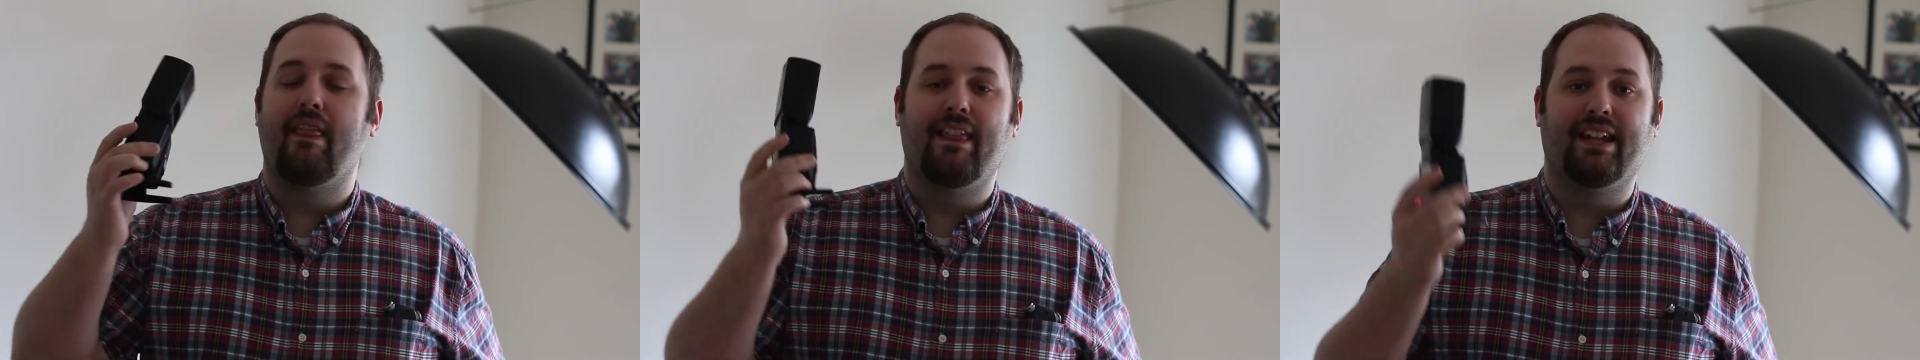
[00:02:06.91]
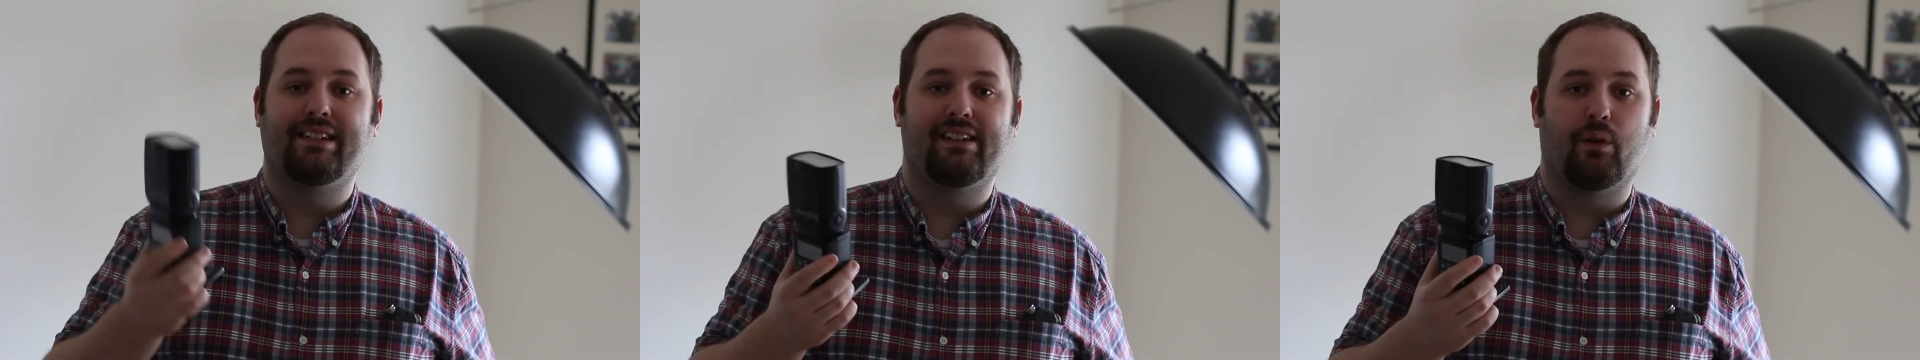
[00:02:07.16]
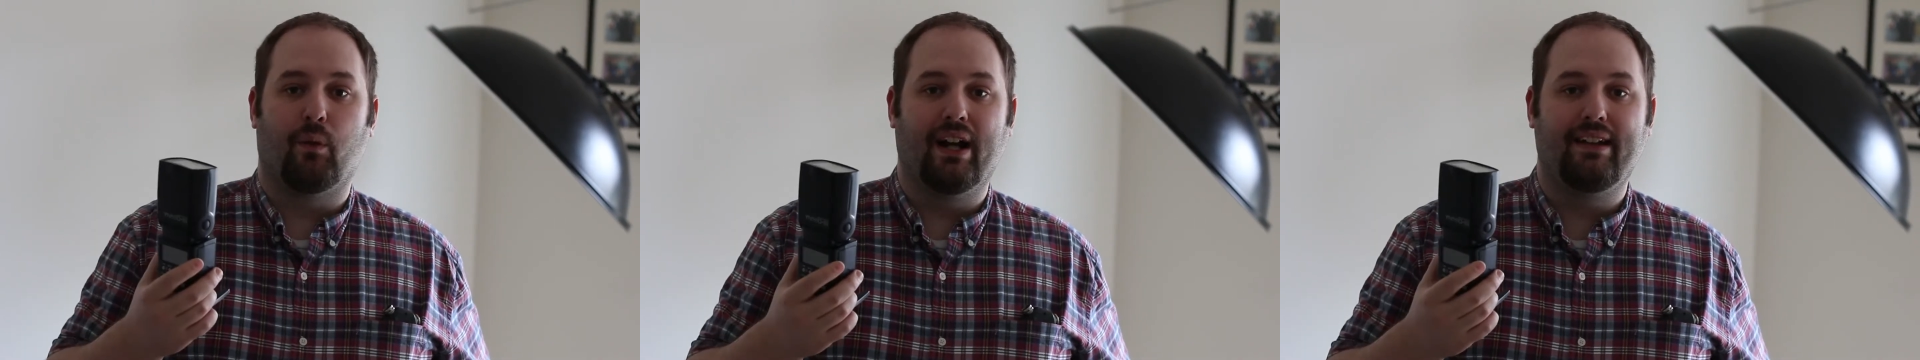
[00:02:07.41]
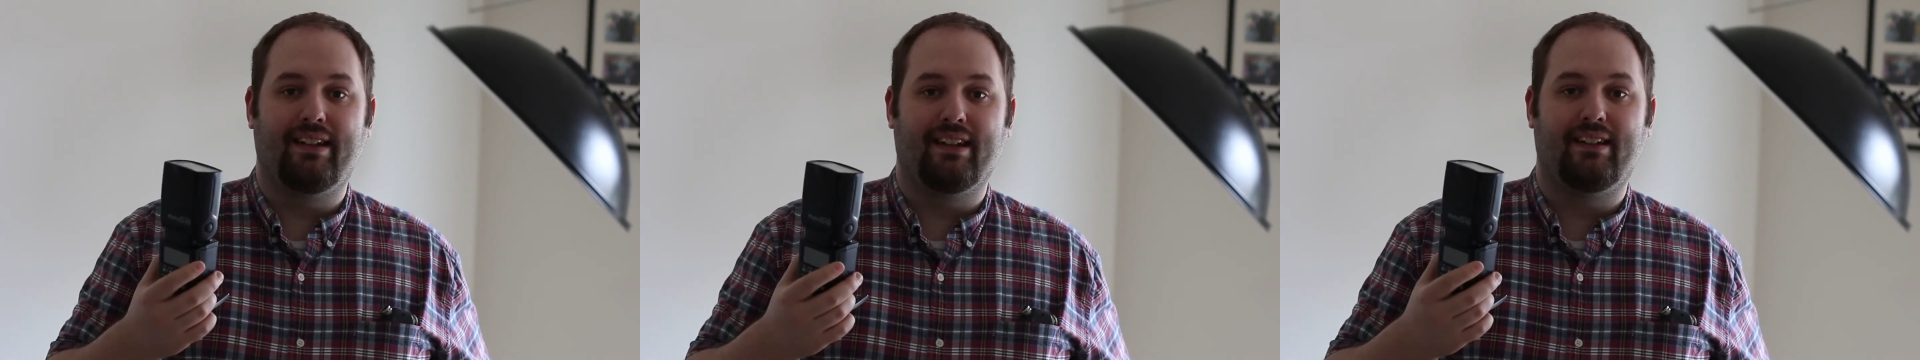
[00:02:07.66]
this is the
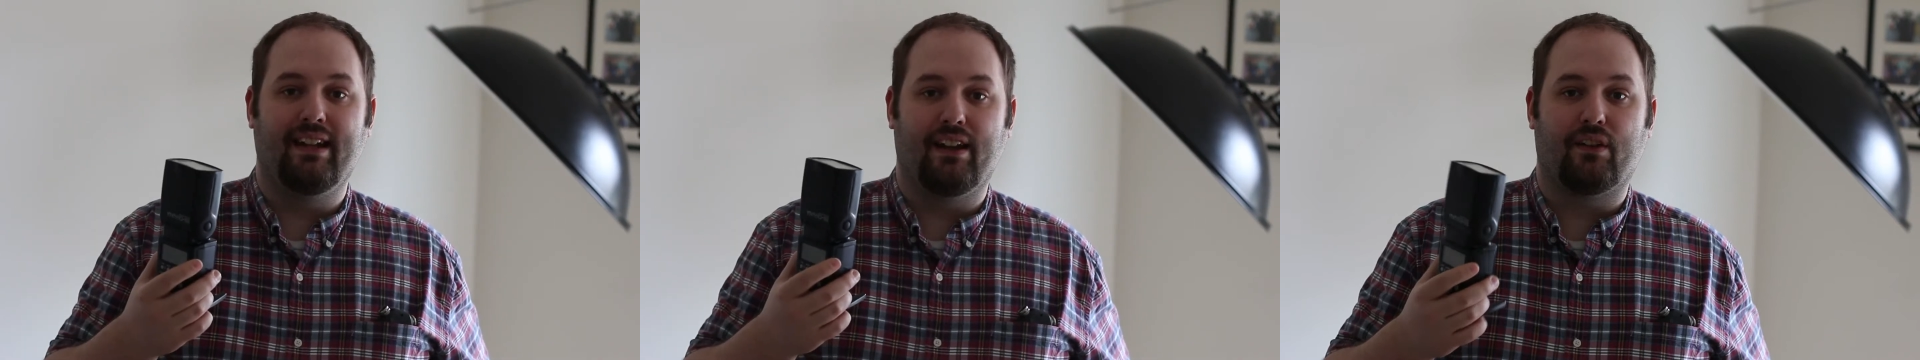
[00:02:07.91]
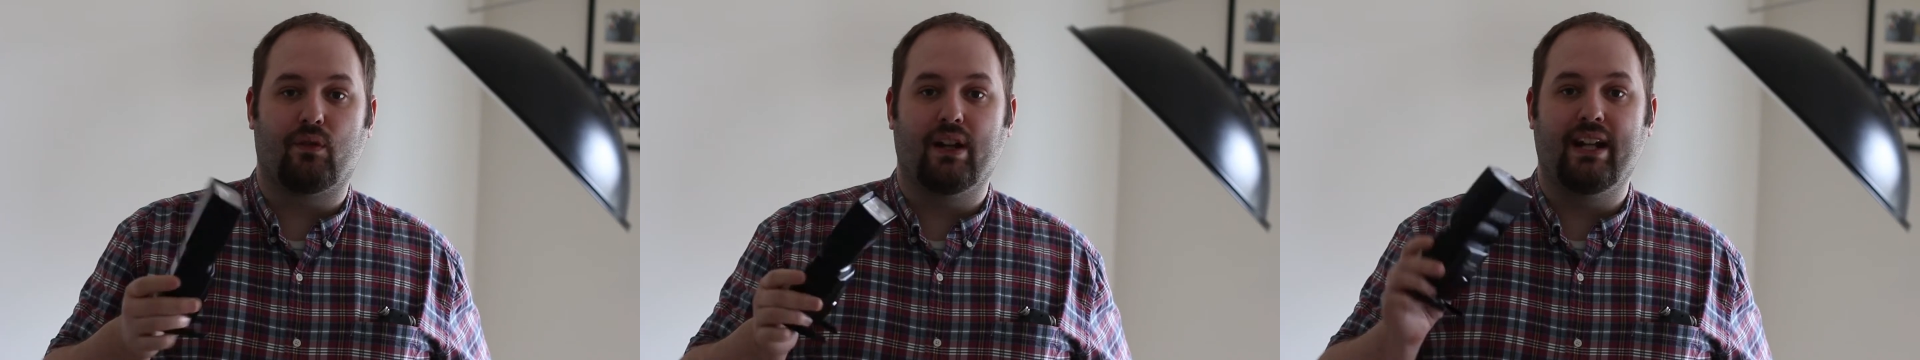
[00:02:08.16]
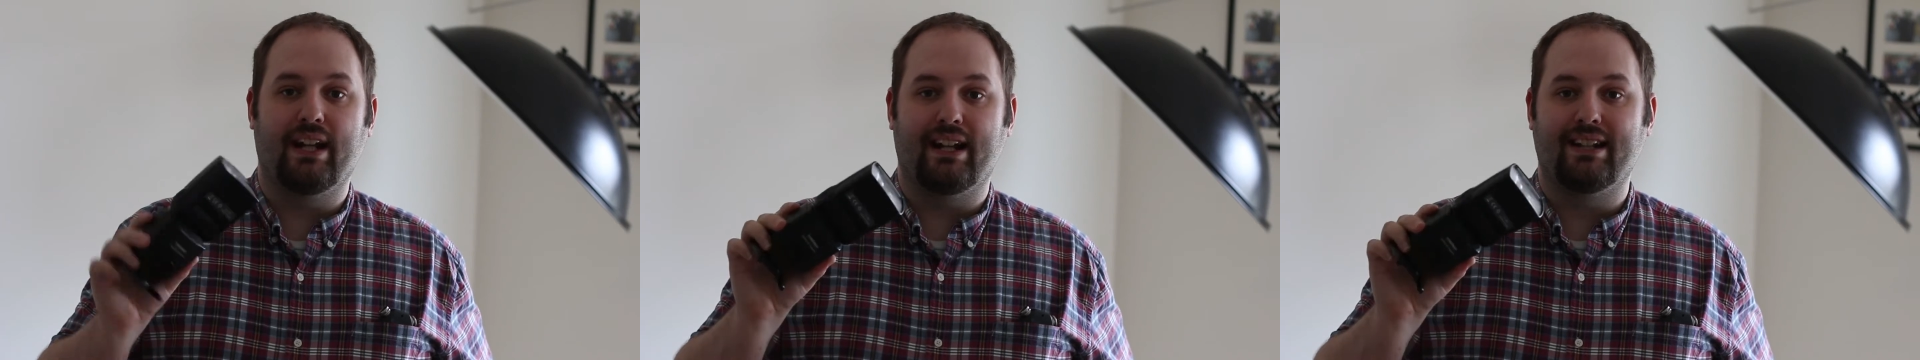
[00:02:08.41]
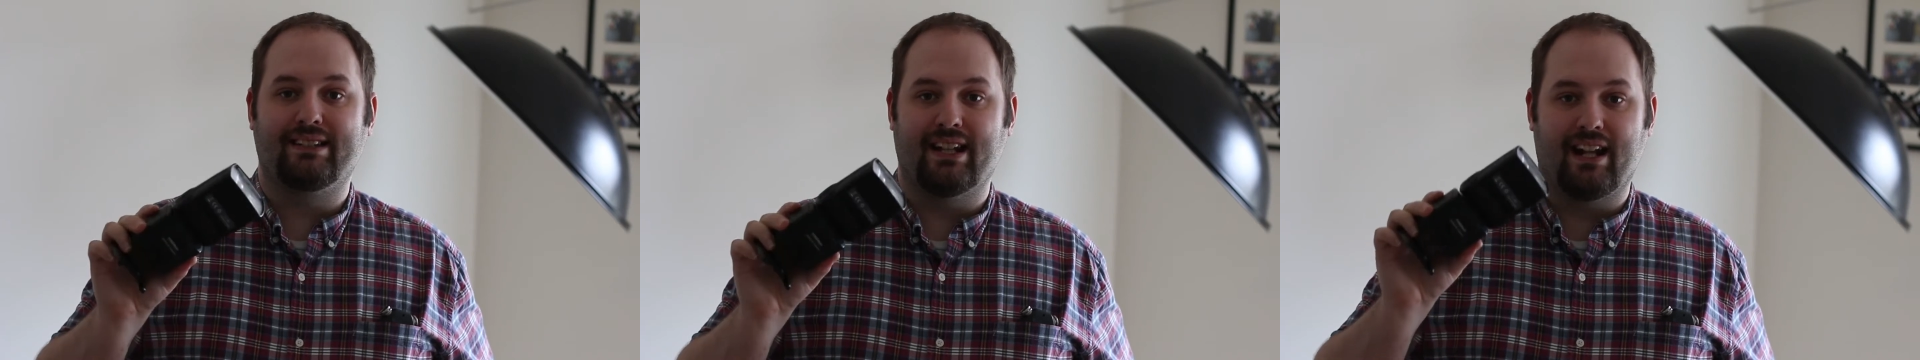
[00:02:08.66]
YN63. It
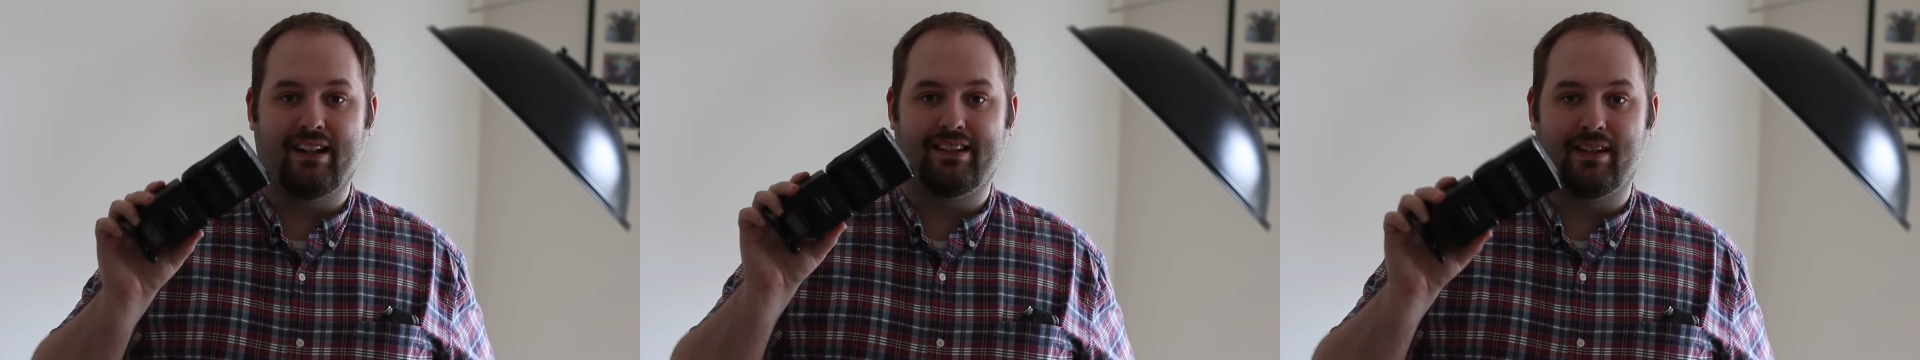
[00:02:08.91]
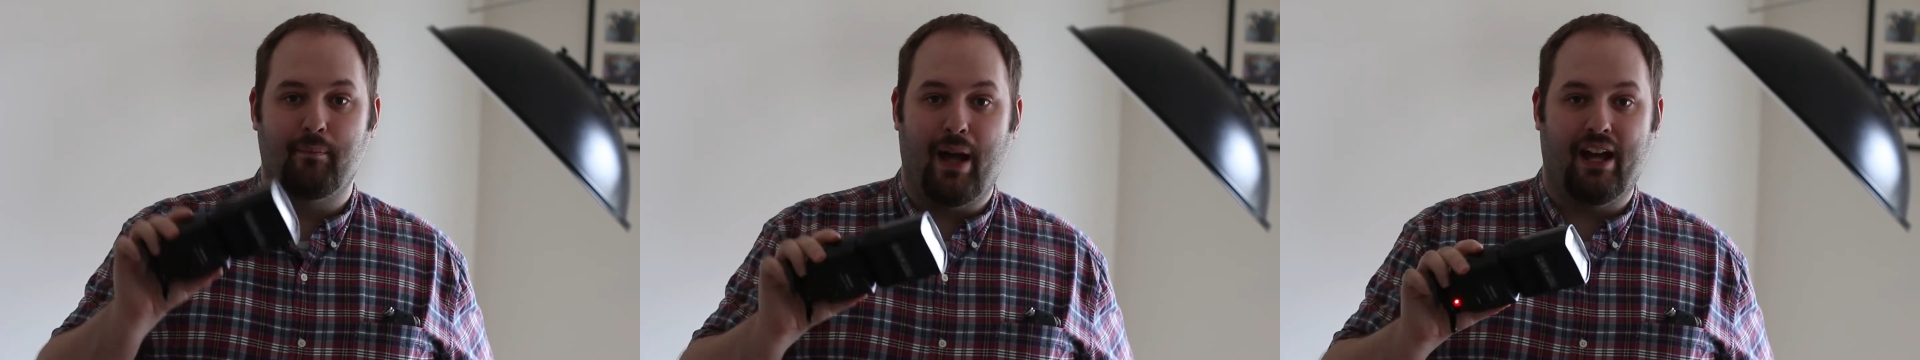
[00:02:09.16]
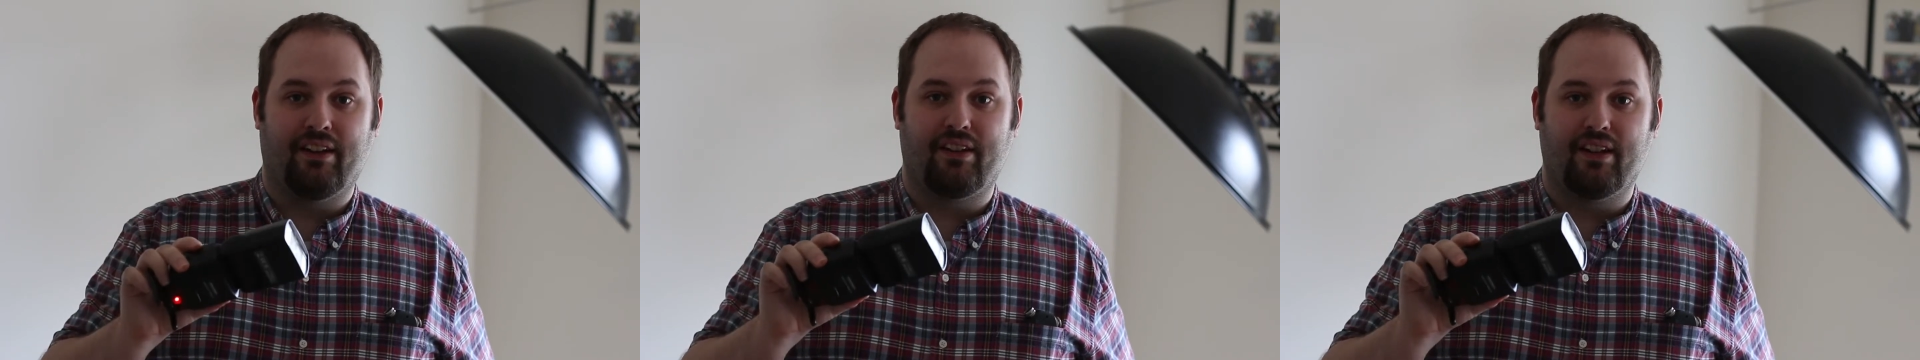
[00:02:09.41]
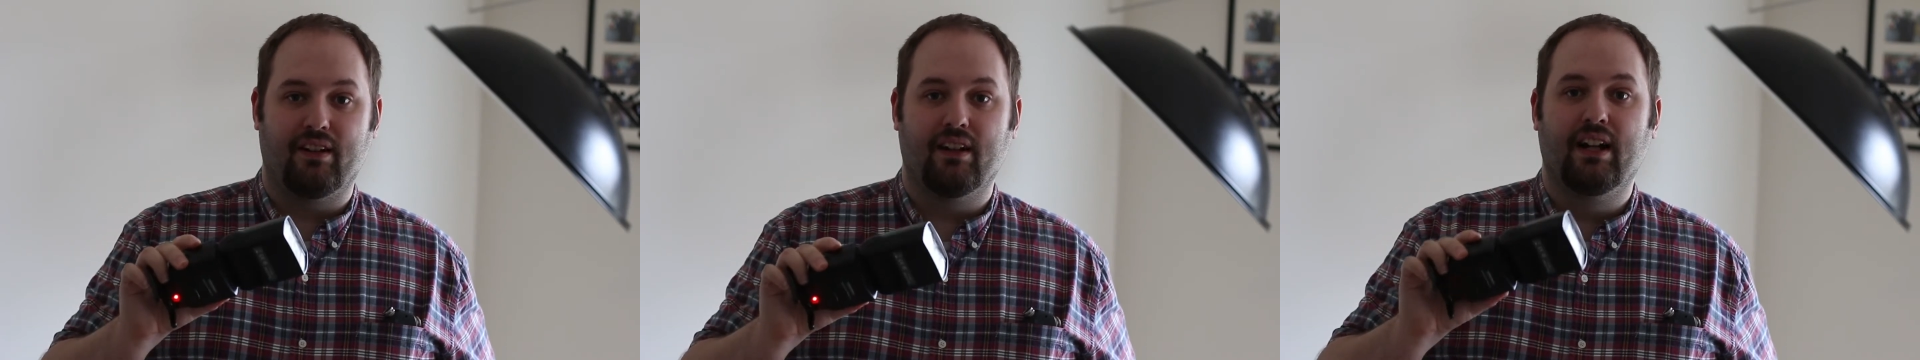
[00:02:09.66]
is set as the
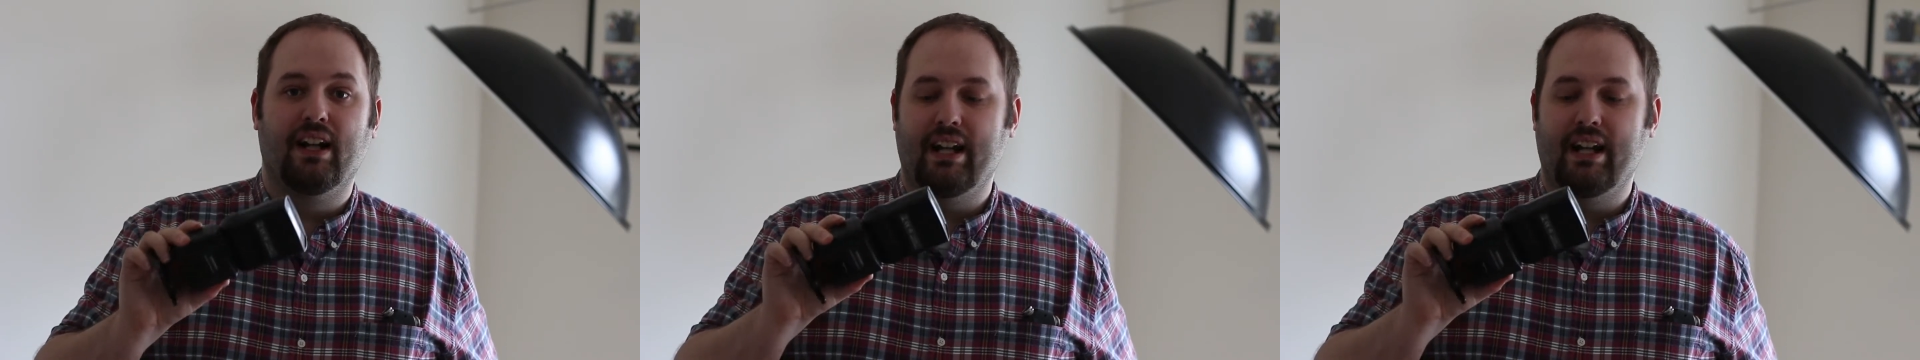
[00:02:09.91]
master.